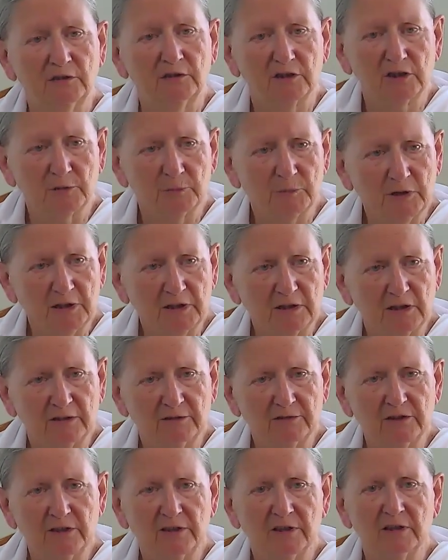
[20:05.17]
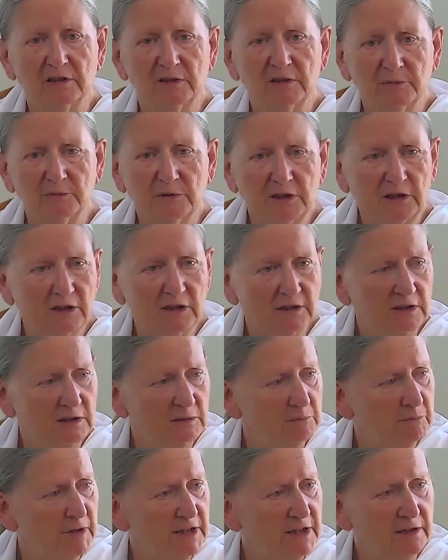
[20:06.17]
expect everything to be getting
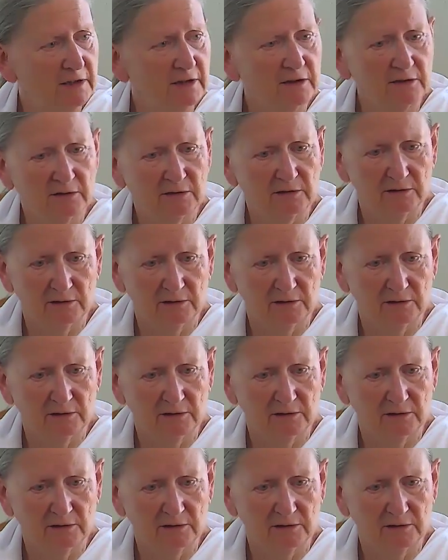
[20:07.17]
better.